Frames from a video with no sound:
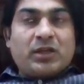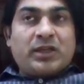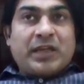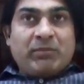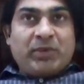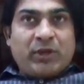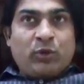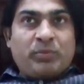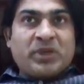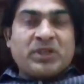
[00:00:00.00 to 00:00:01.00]
In
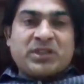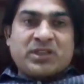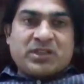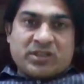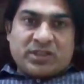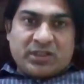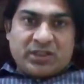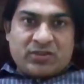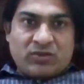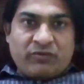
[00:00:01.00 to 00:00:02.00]
amblyopia, there is a
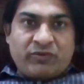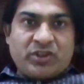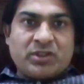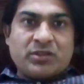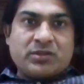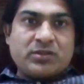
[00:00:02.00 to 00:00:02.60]
decrease of vision.